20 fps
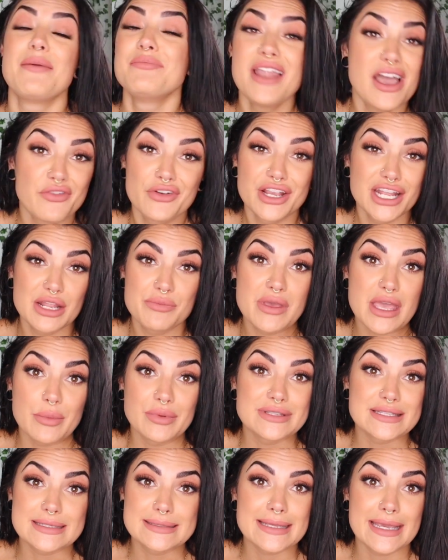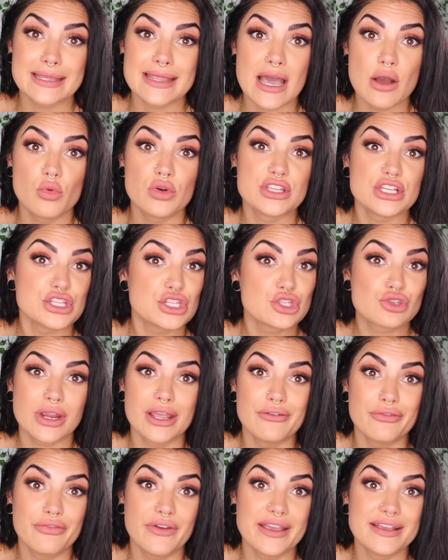I'm never gonna be able to say that with a
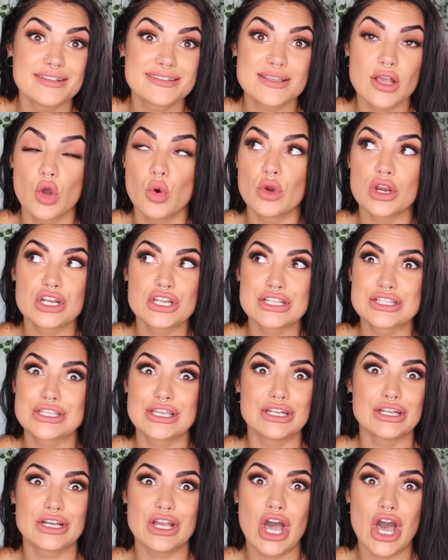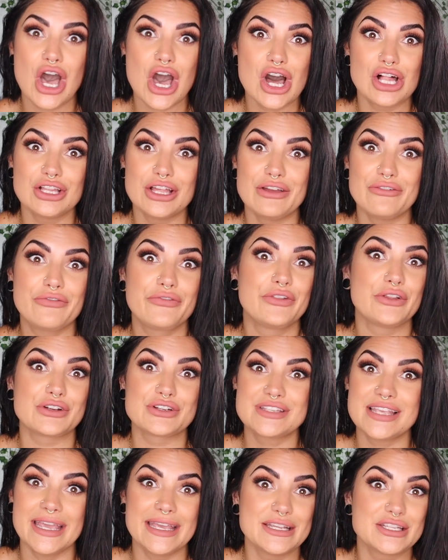straight face, so we're just gonna call it
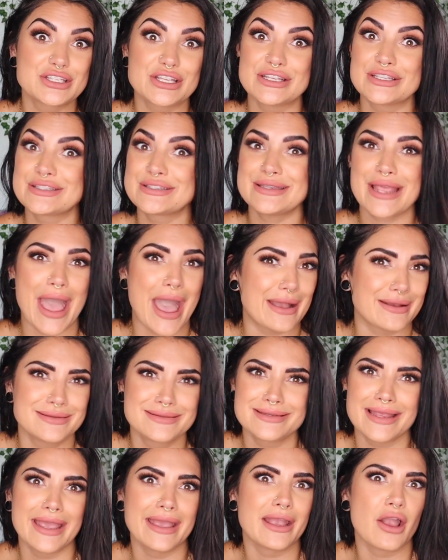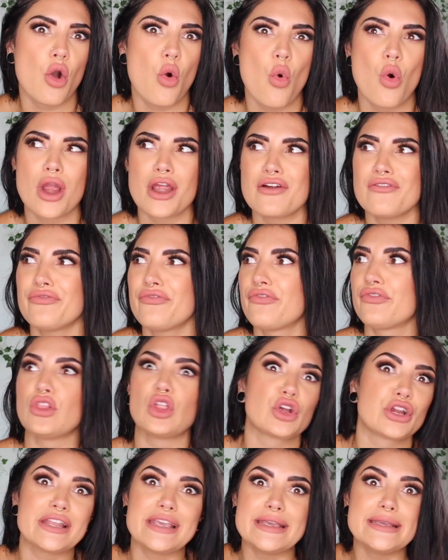flirtatious texting or
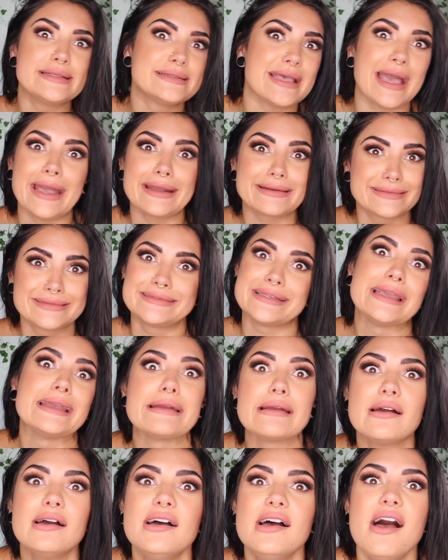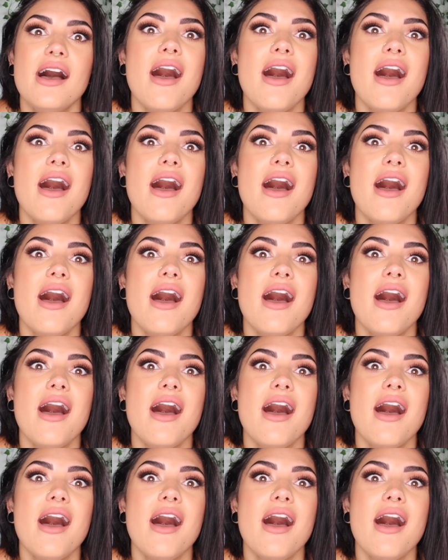flirty texting.